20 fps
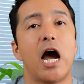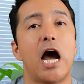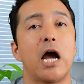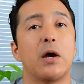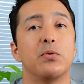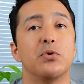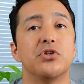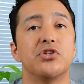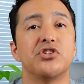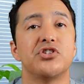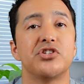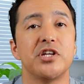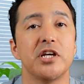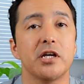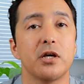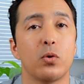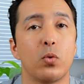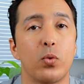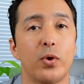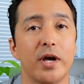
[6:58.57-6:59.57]
I would
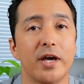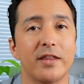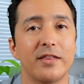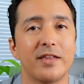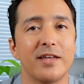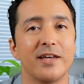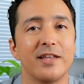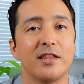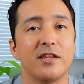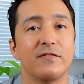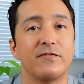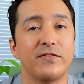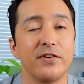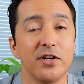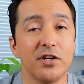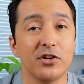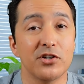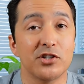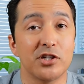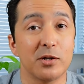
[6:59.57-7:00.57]
stick with the
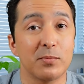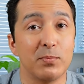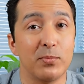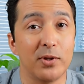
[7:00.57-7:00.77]
fingerstick